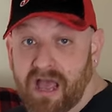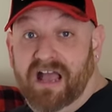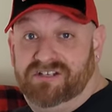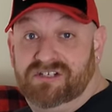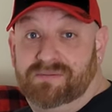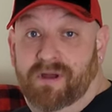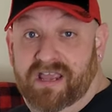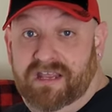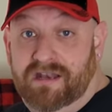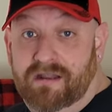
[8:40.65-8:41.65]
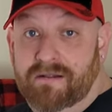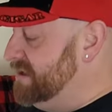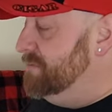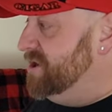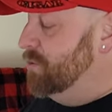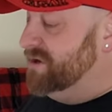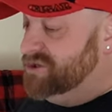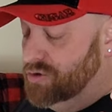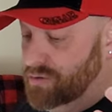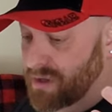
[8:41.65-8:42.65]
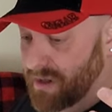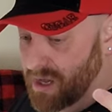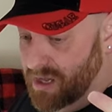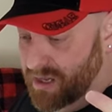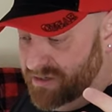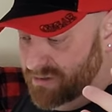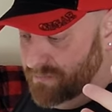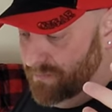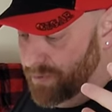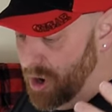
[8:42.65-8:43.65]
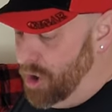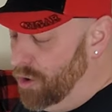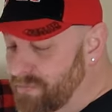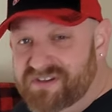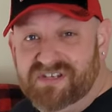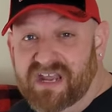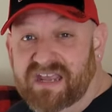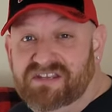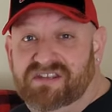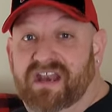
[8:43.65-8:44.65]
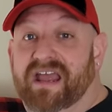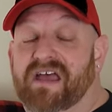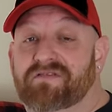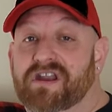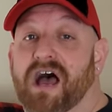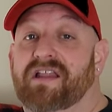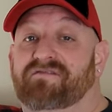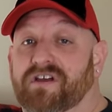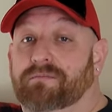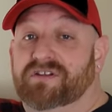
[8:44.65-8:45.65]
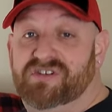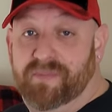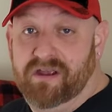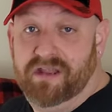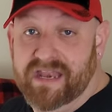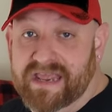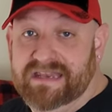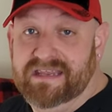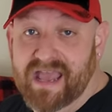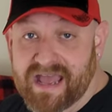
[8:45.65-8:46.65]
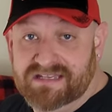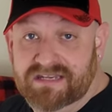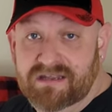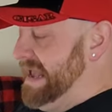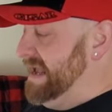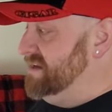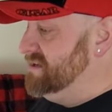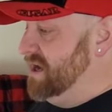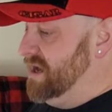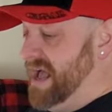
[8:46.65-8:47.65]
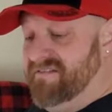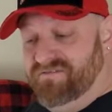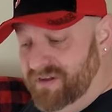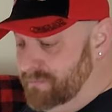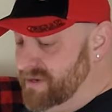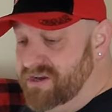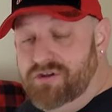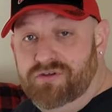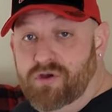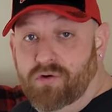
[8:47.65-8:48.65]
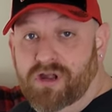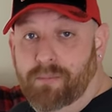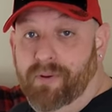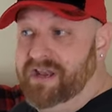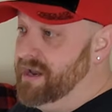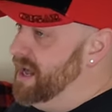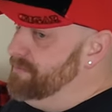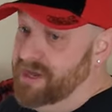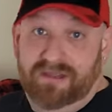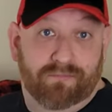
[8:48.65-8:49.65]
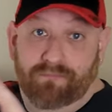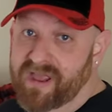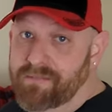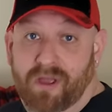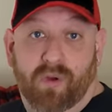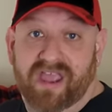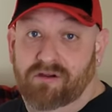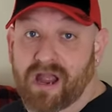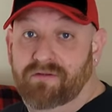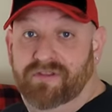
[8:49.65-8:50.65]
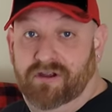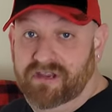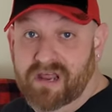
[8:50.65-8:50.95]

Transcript: I just might. I'm going to be going to uh, all the states that I have not filmed a spirit in yet. And uh, I filmed in New York, but I might make my way around there.